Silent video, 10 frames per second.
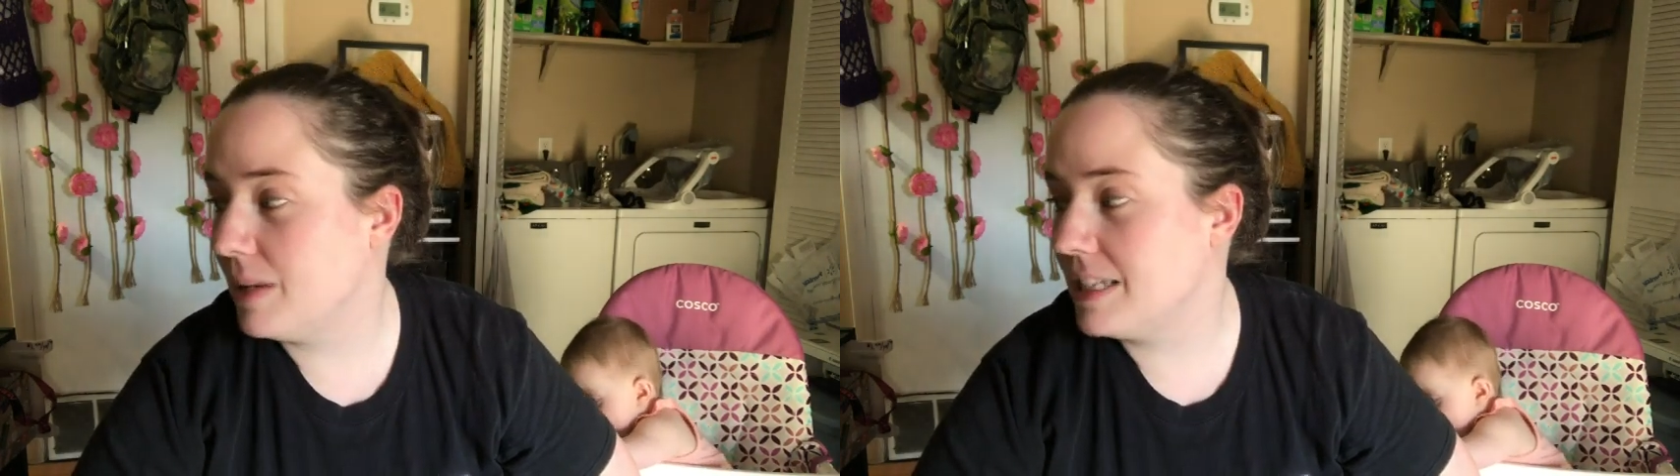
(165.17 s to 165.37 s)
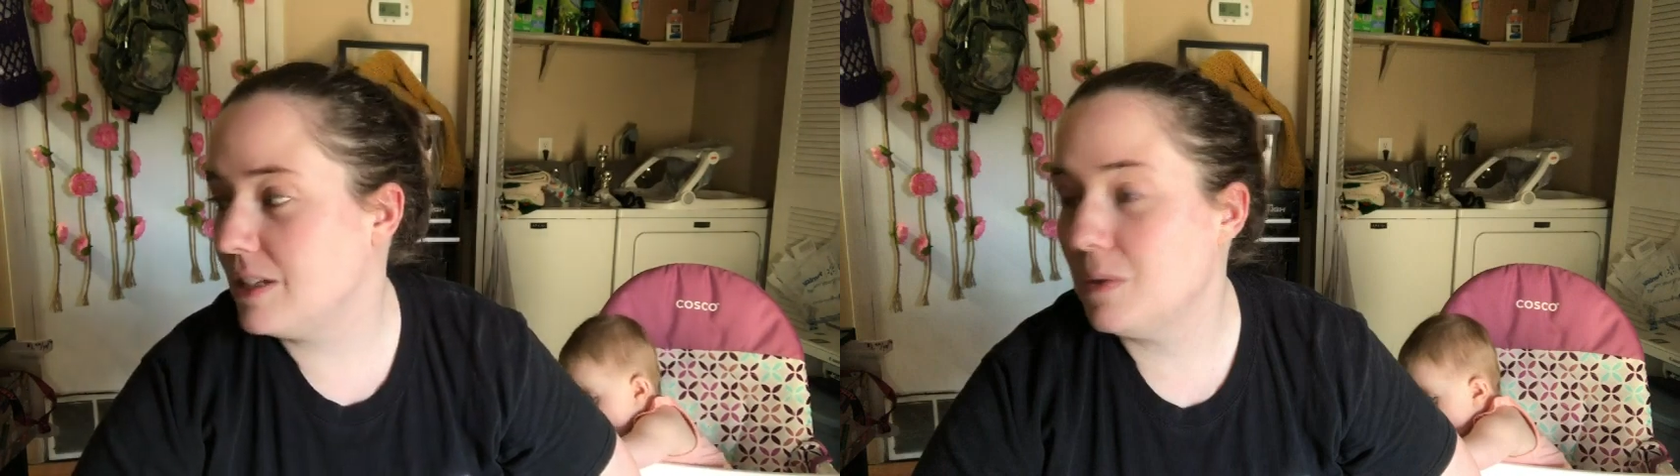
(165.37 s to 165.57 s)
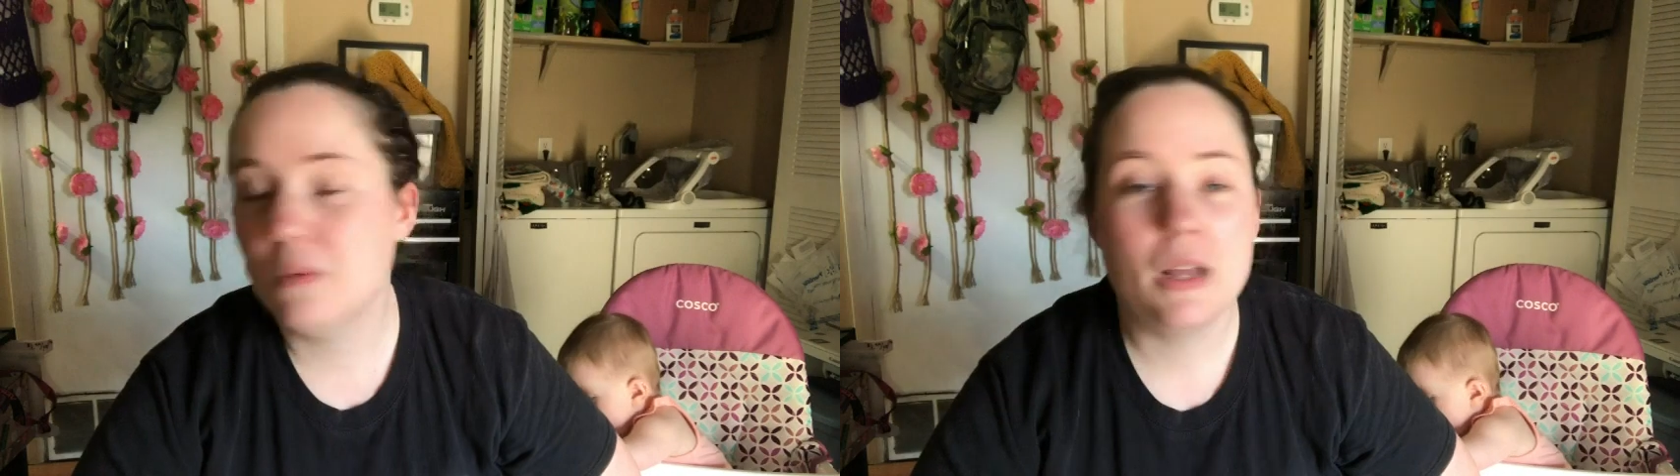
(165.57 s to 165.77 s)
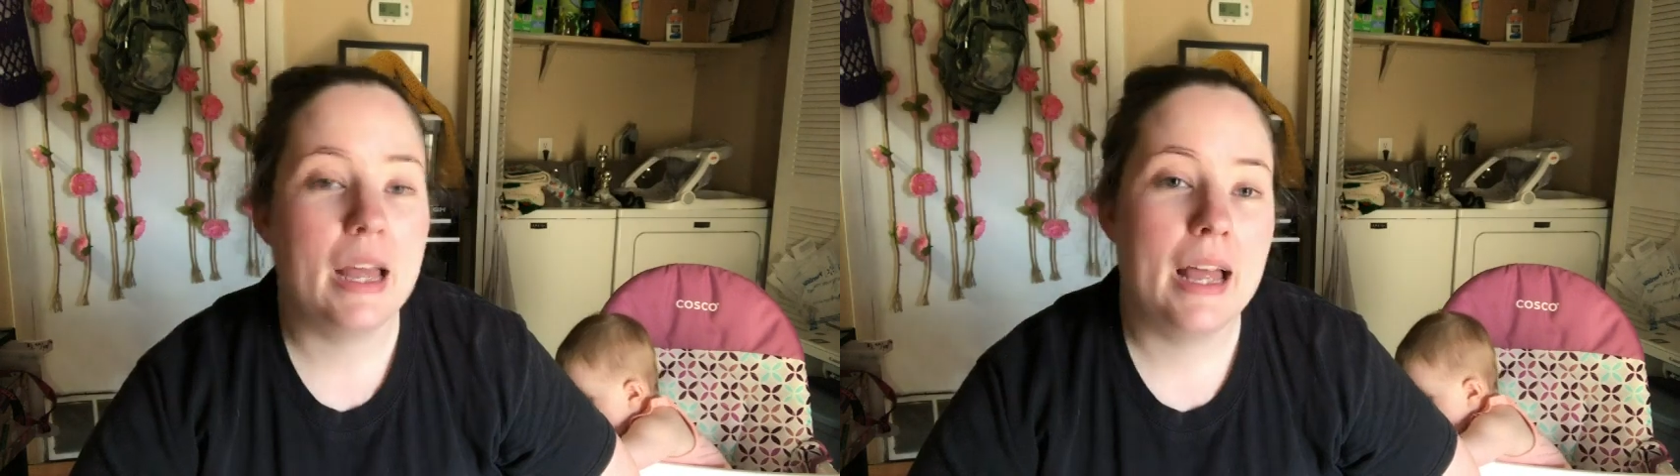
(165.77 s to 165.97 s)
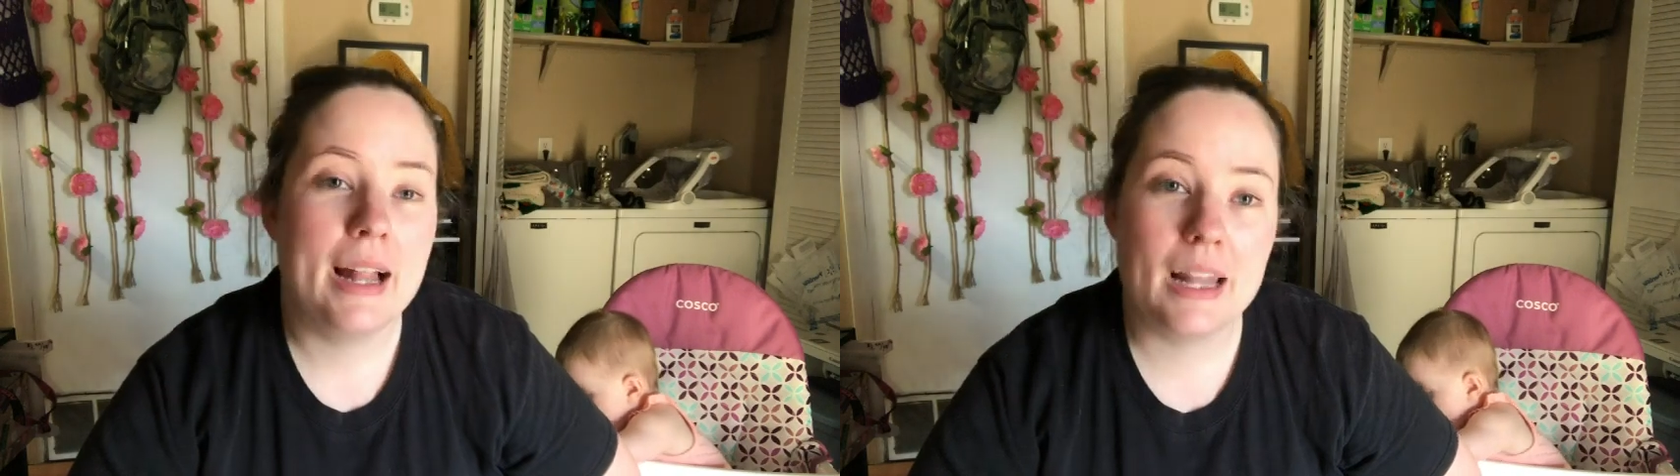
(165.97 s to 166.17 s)
Bless you.
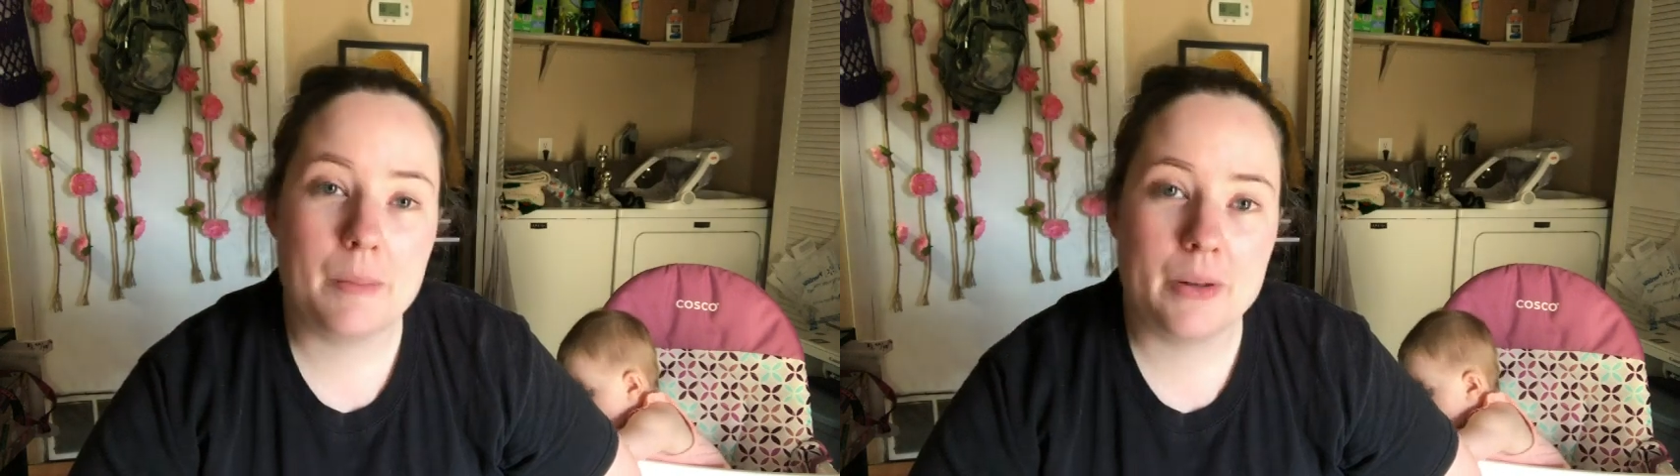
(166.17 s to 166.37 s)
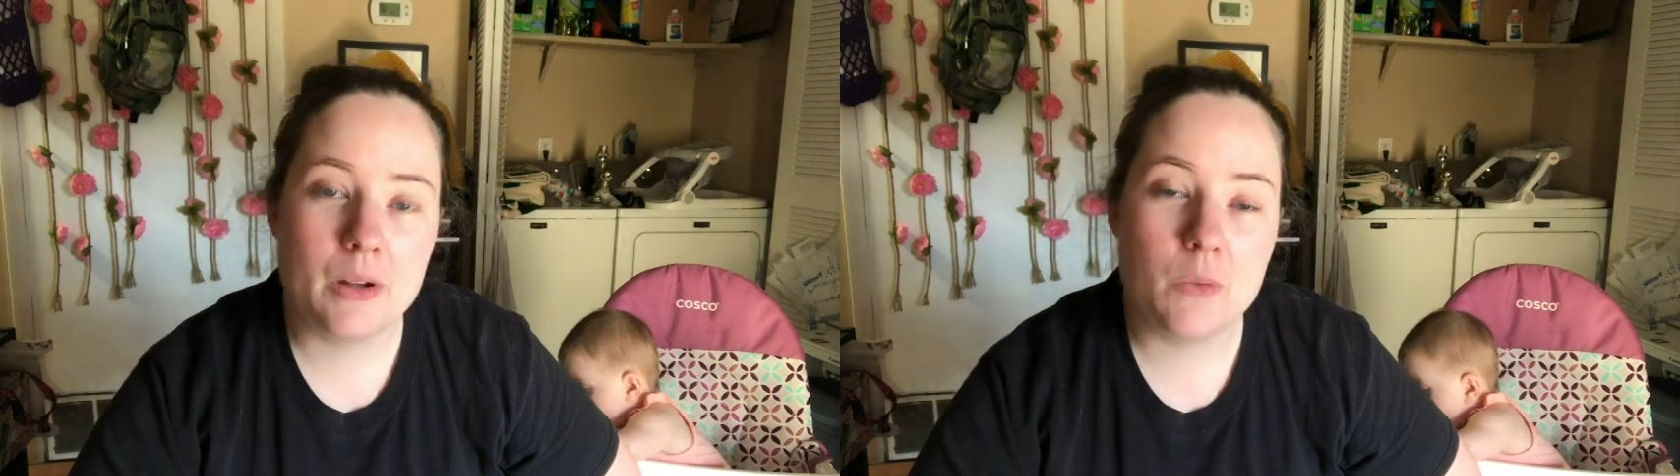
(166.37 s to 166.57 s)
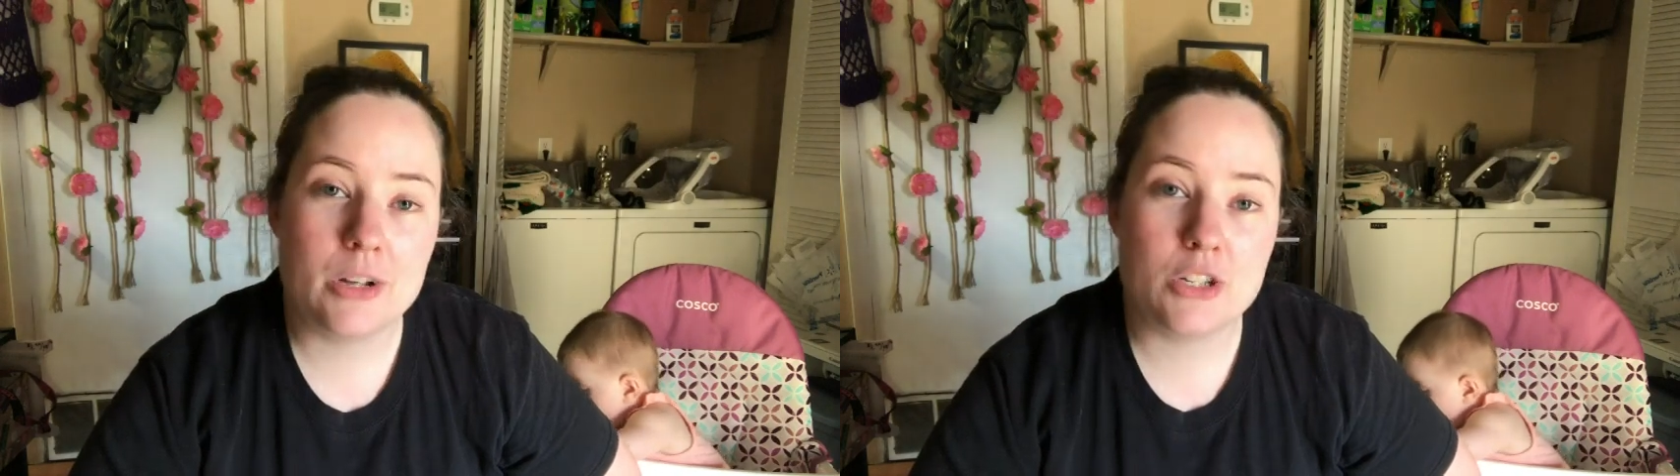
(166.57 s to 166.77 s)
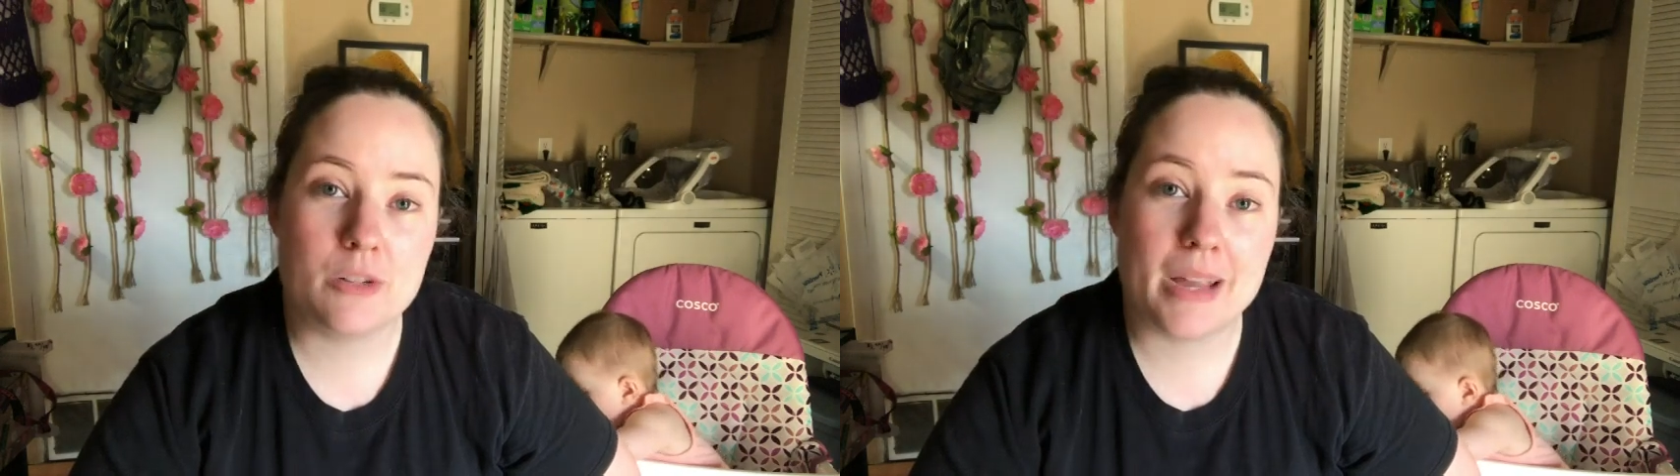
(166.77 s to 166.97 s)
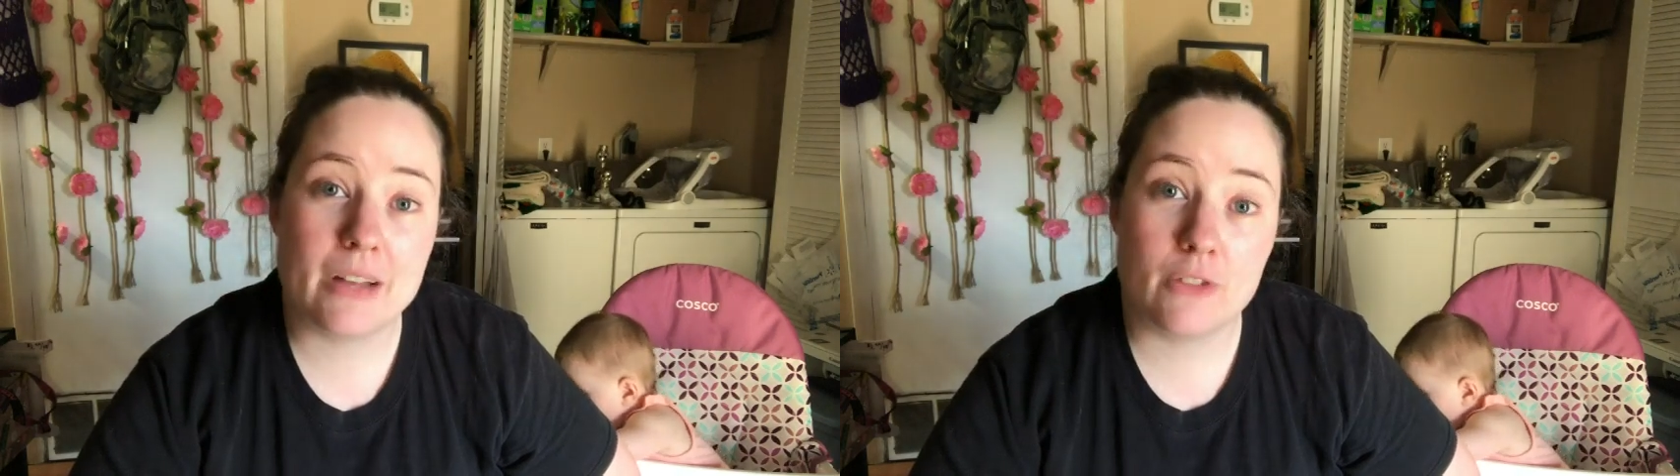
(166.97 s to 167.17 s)
Let me know what
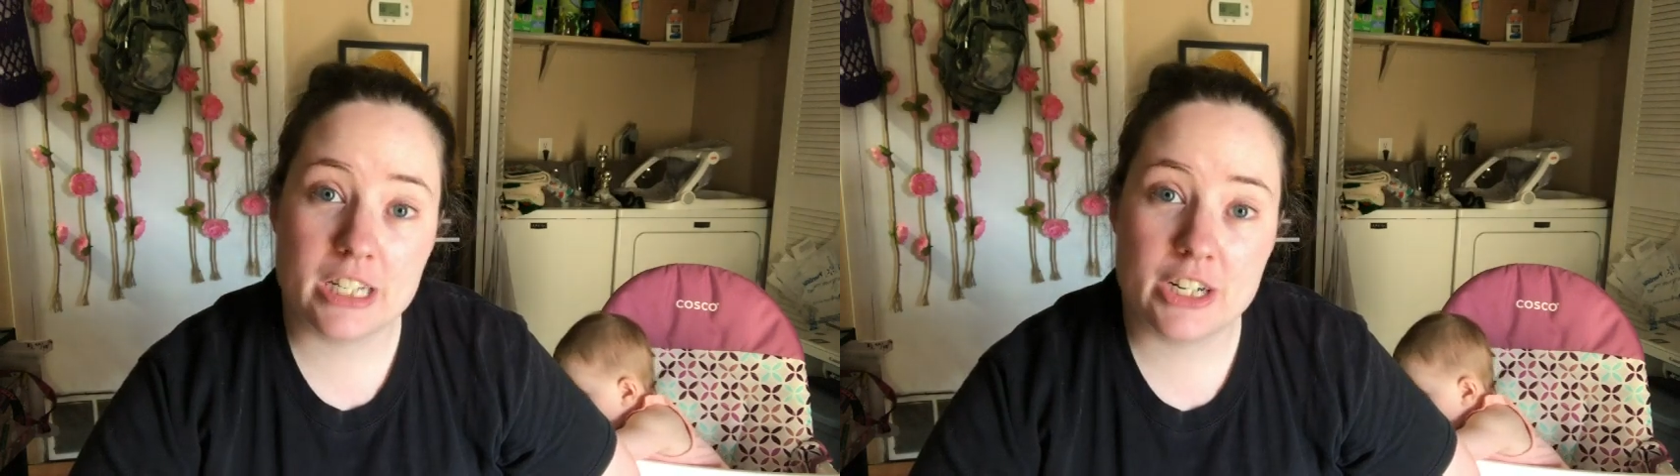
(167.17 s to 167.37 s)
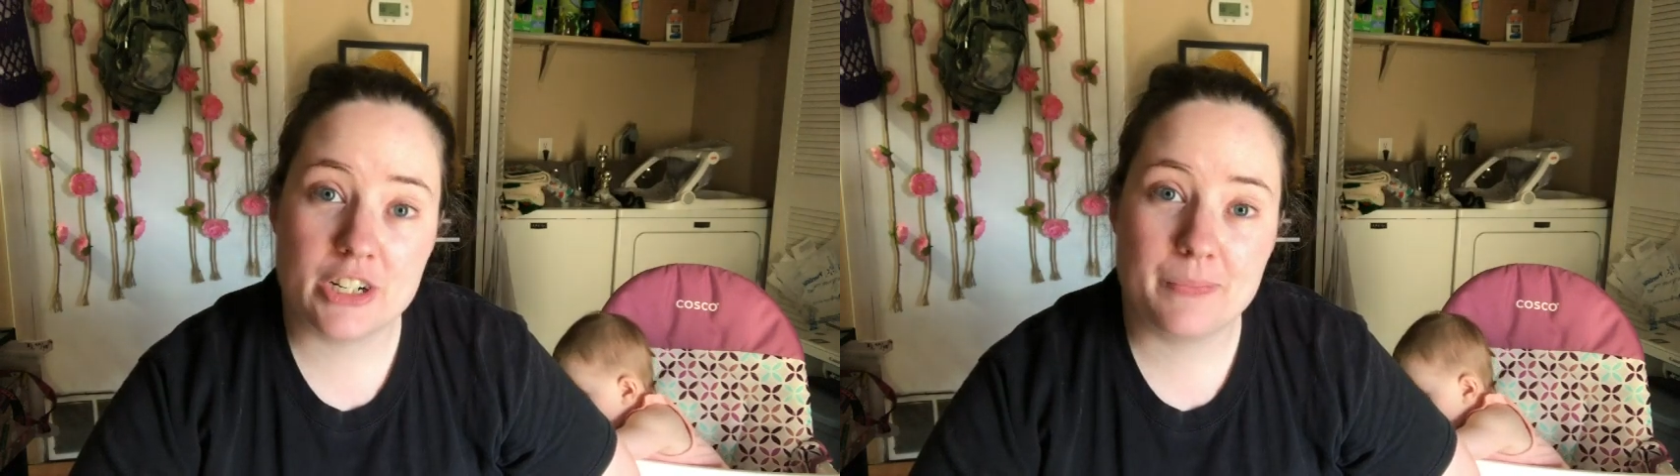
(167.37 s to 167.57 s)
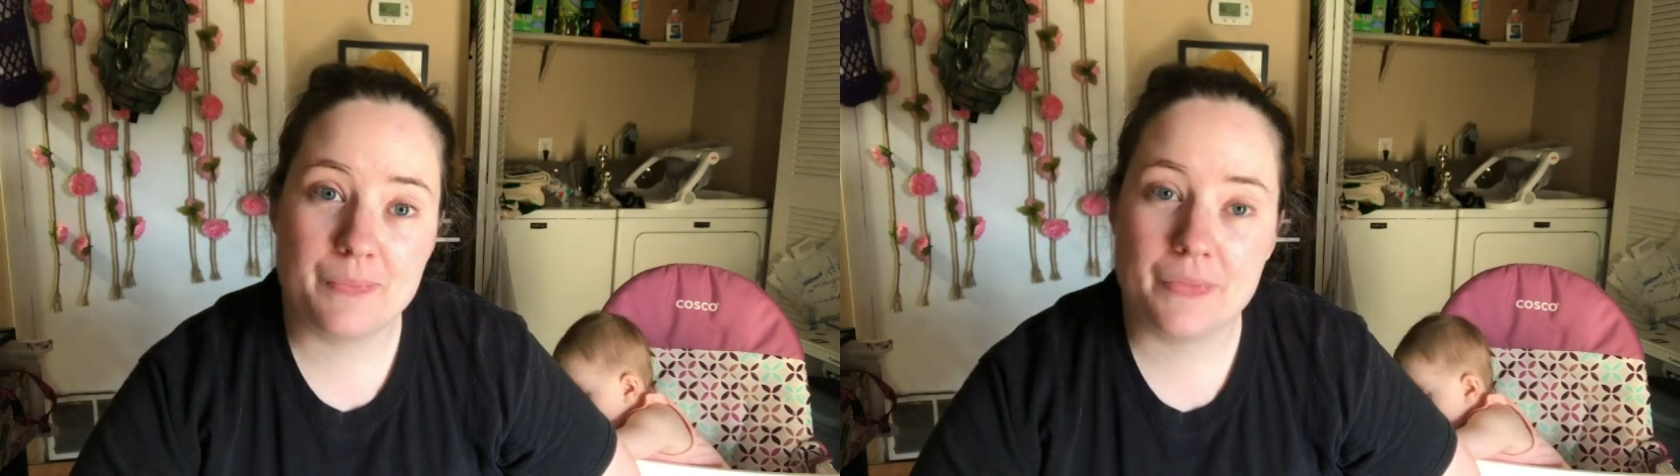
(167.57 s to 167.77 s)
you're making for dinner.